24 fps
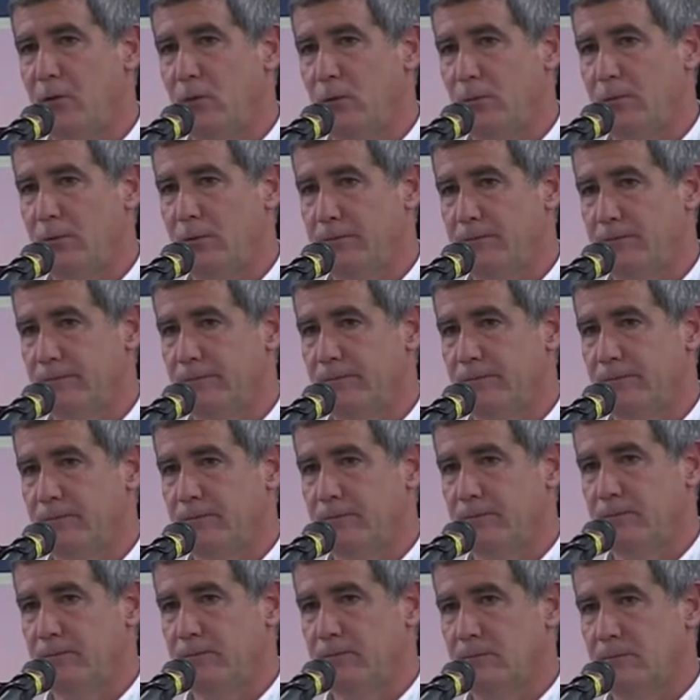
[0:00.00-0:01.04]
group.
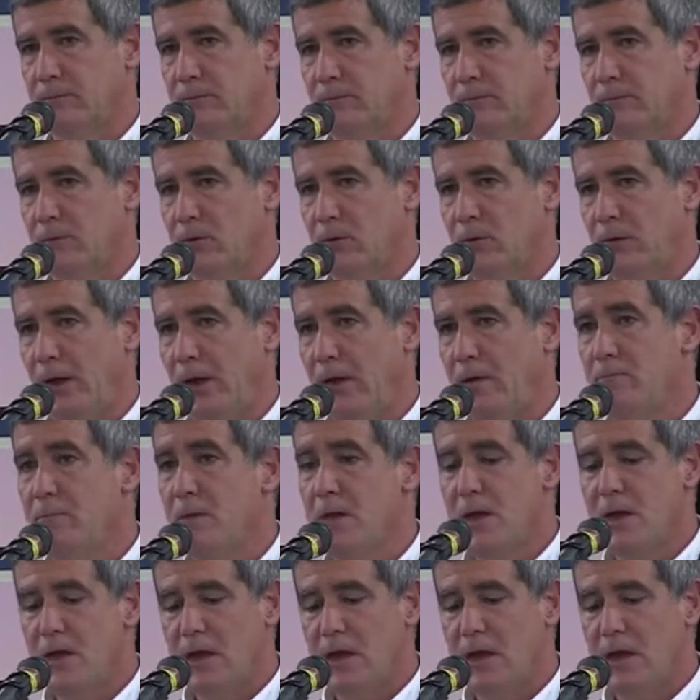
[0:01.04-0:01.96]
Okay?